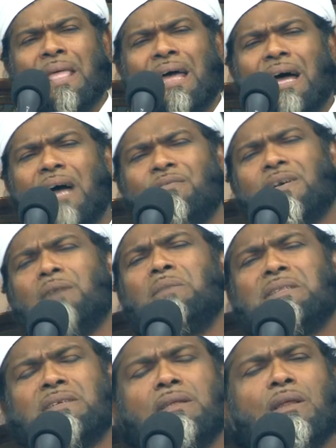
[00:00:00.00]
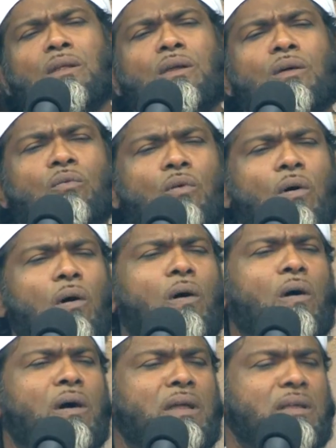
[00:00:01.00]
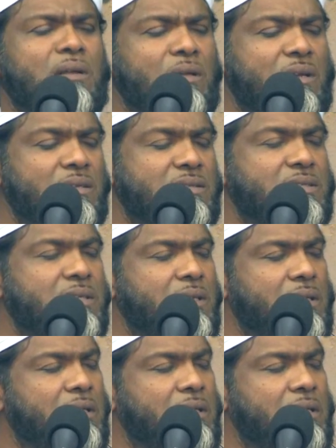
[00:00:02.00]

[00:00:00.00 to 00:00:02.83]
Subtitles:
I've committed a lot of wrong and a lot of sin.